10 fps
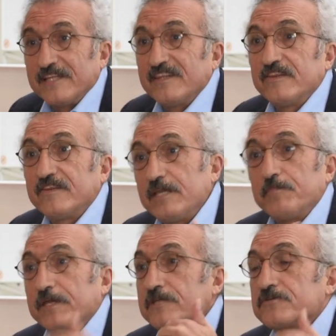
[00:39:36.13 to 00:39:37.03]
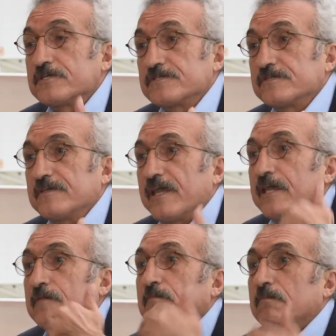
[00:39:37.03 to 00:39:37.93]
a deep interest
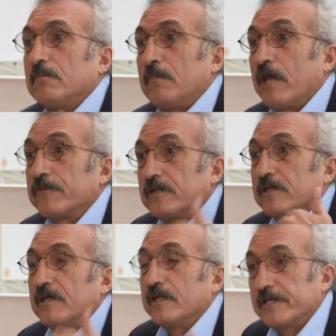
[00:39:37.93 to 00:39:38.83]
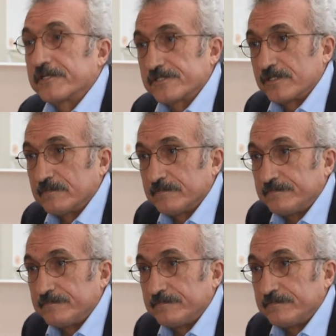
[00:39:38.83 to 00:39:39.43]
in modern literature.